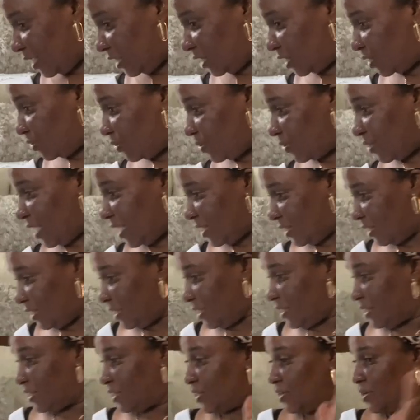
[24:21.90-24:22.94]
so that's
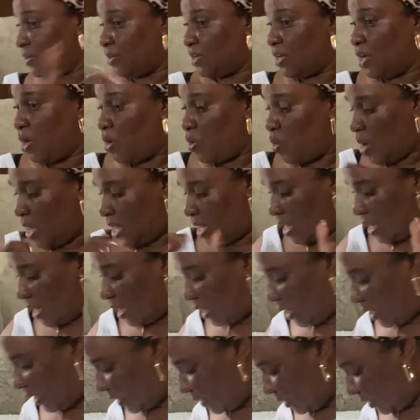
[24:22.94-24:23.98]
it. So now
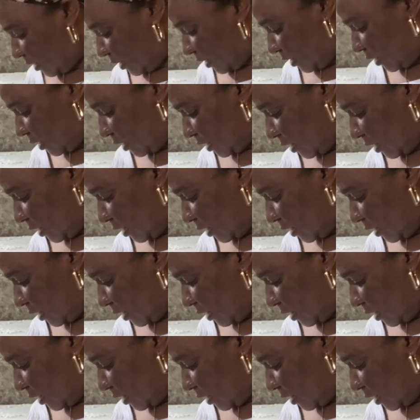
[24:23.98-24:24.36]
let's